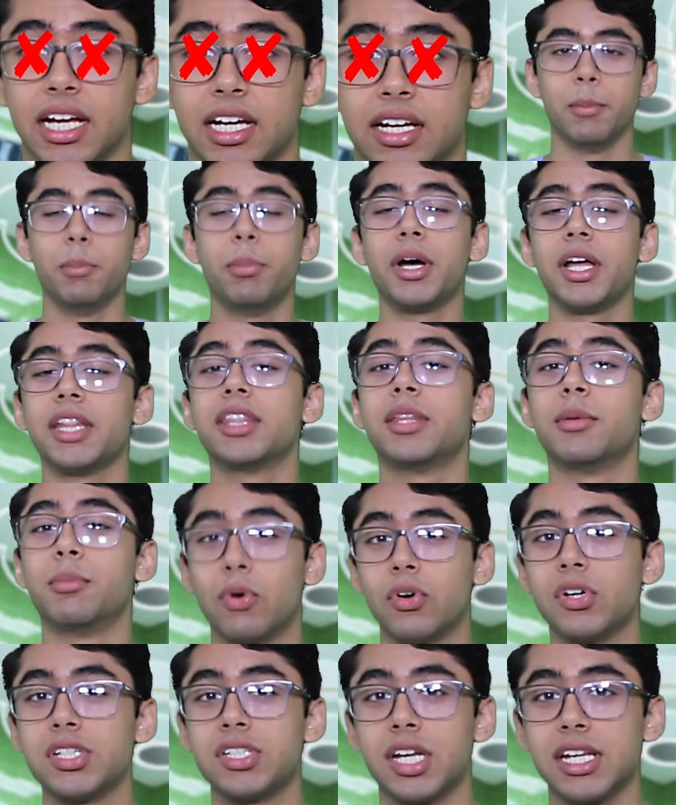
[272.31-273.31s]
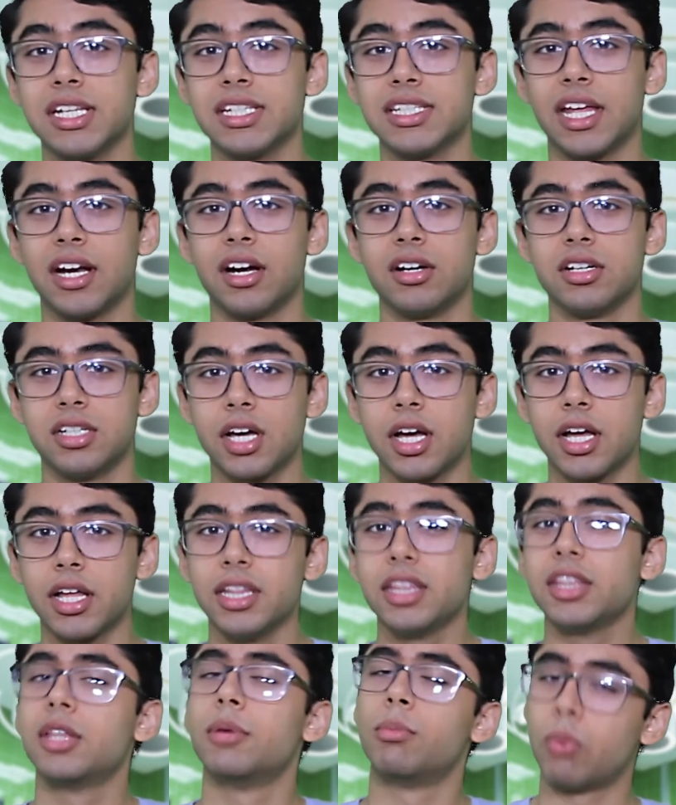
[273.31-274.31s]
But the more studies that are done,
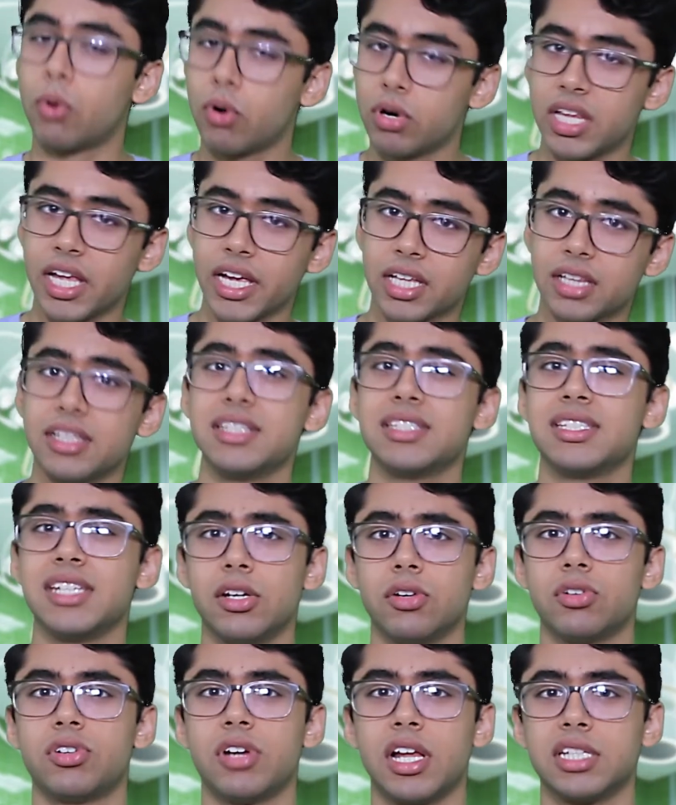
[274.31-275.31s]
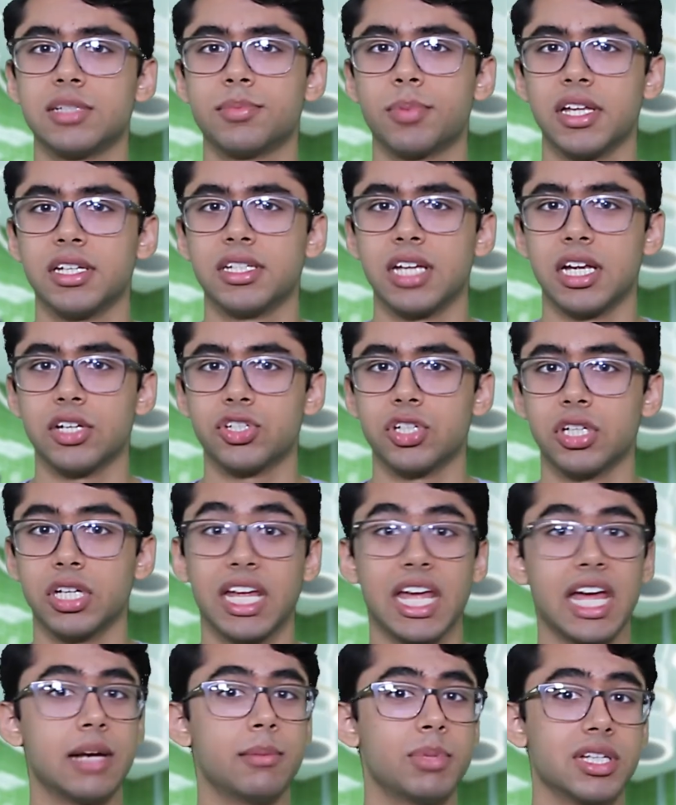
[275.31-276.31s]
the more likely xenotransplantation
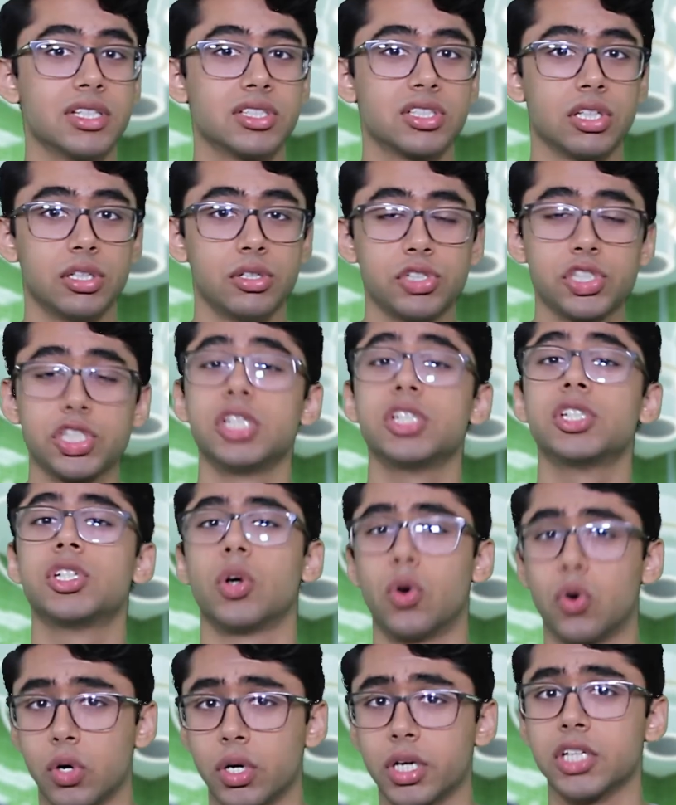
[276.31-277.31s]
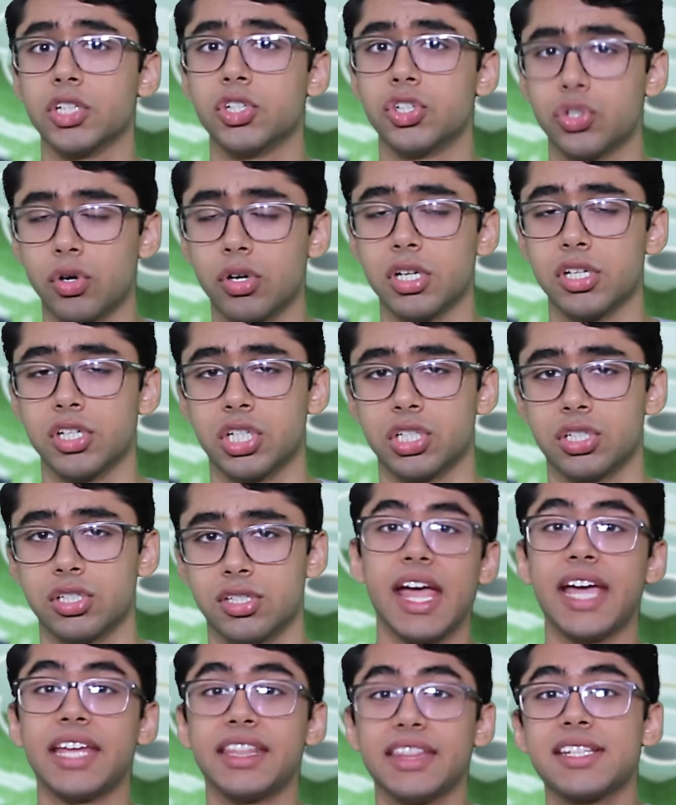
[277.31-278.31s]
can be a solution to organ shortages.
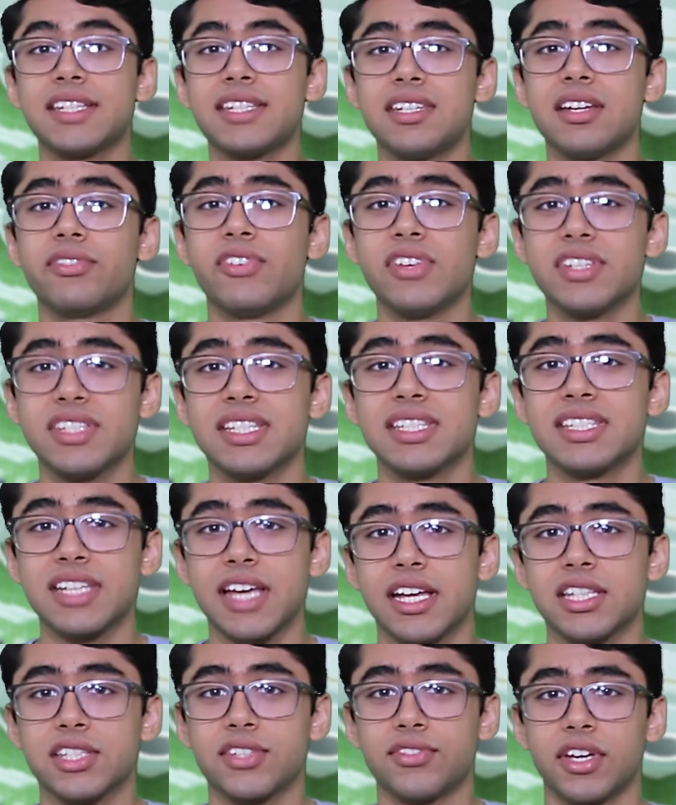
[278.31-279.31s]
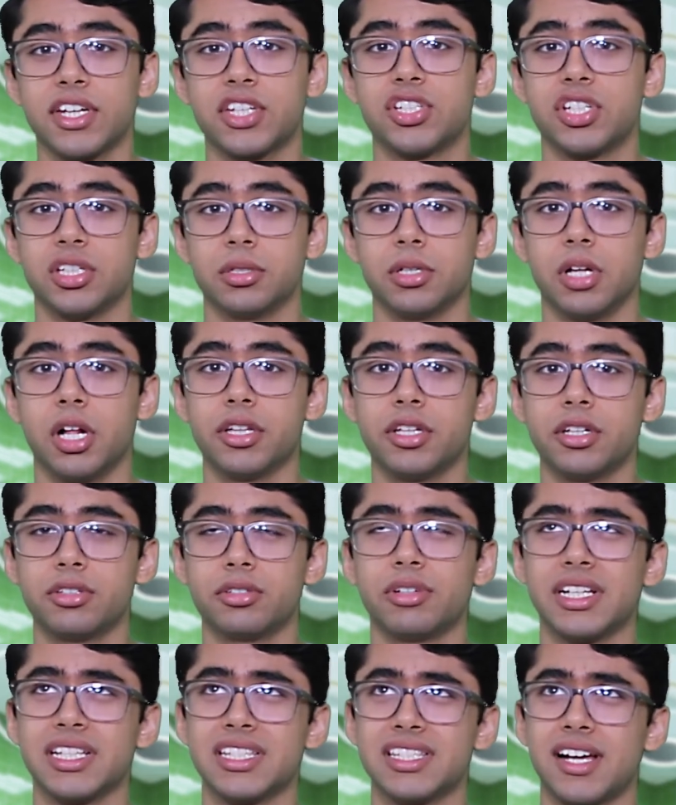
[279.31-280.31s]
And this stuff isn't science fiction, although
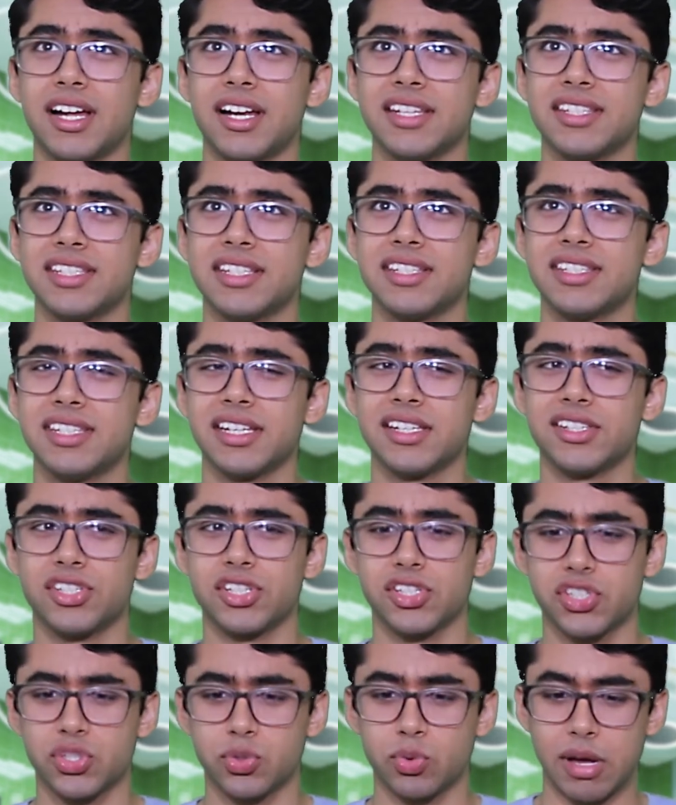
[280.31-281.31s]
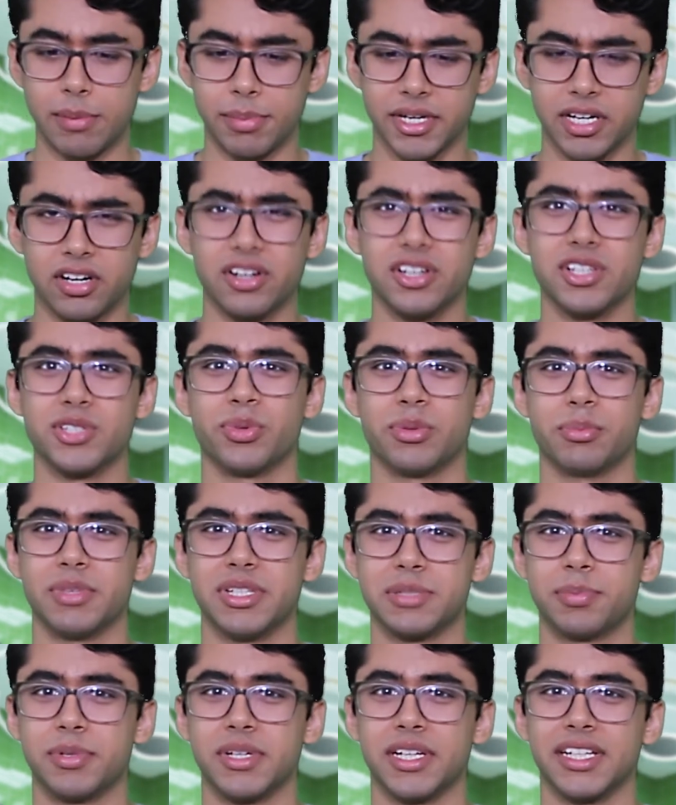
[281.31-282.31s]
it's not as easy as just swapping hearts with Miss
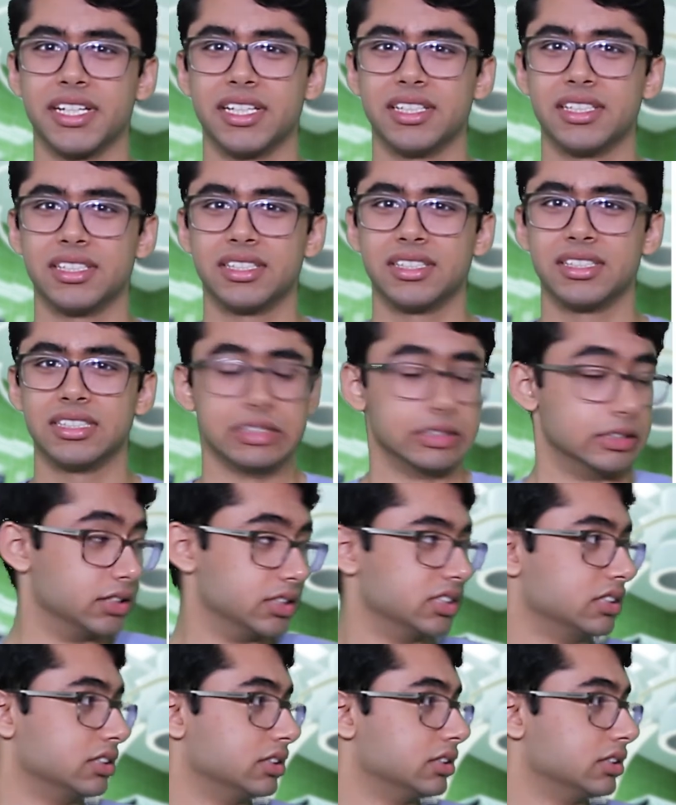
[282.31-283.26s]
Piggy. Ugh.